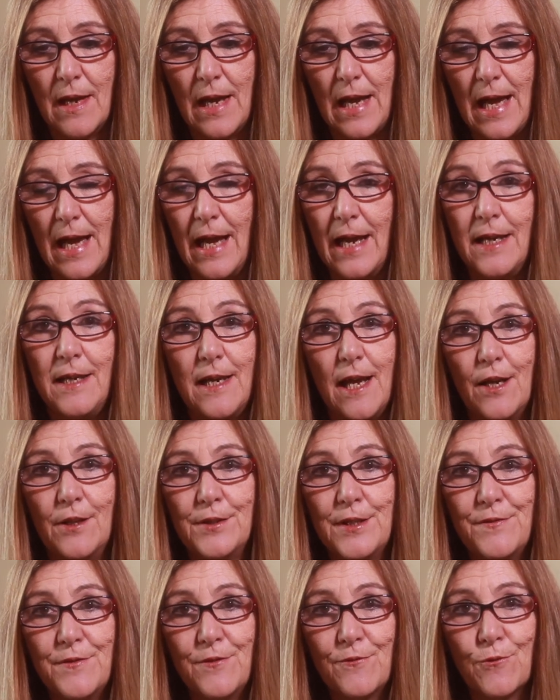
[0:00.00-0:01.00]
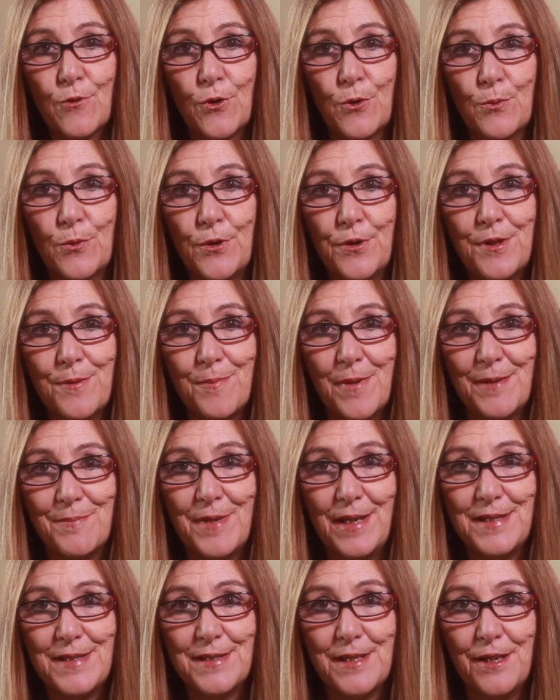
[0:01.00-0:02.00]
I now live in Fort Worth by
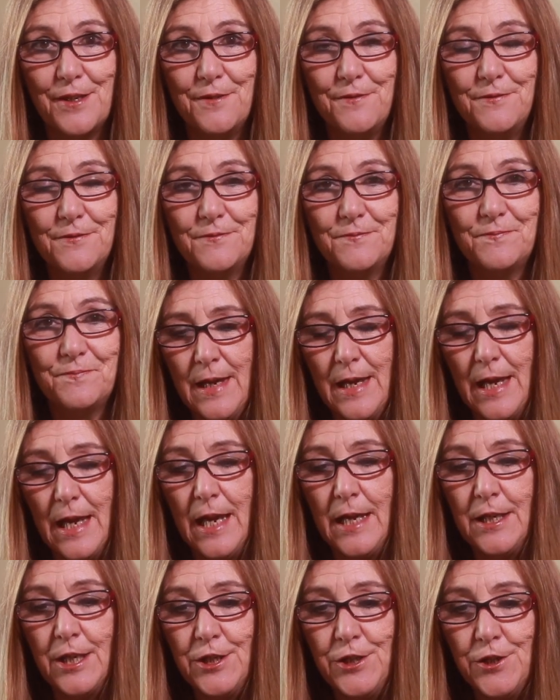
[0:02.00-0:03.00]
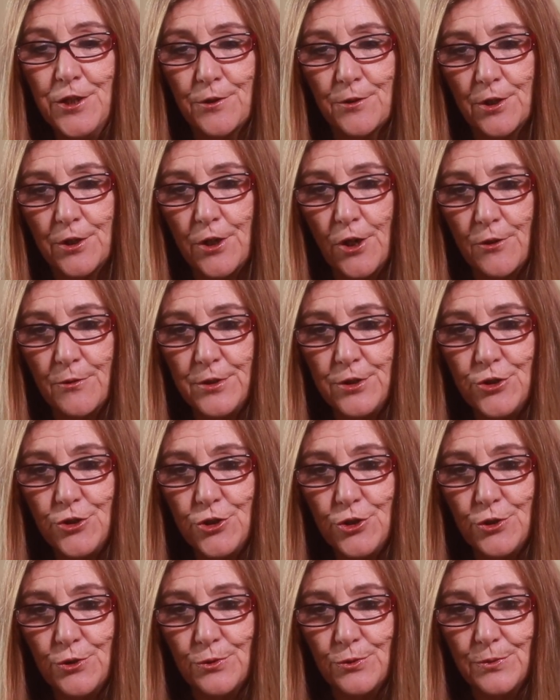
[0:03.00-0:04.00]
myself. And a year ago in
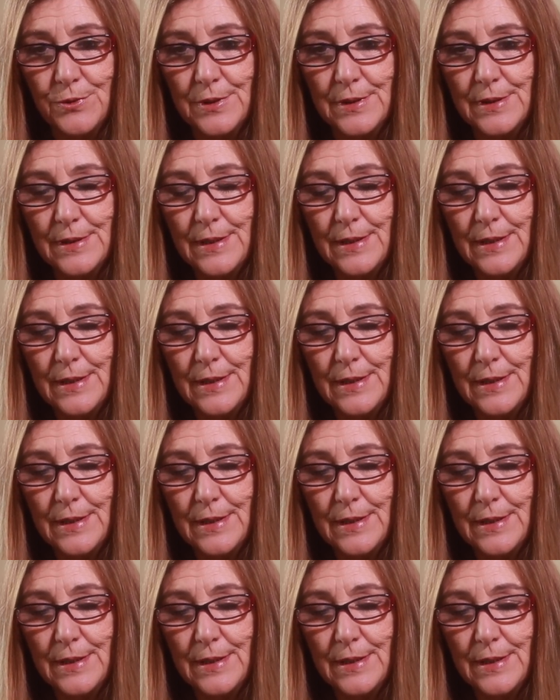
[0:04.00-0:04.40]
June,